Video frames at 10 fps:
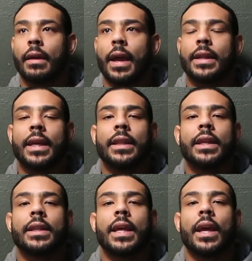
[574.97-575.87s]
at the end
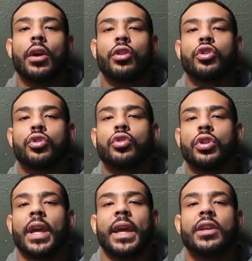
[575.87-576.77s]
of the day, the,
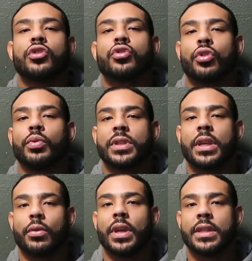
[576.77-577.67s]
the answers are was
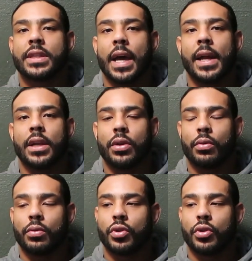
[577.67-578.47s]
inside you.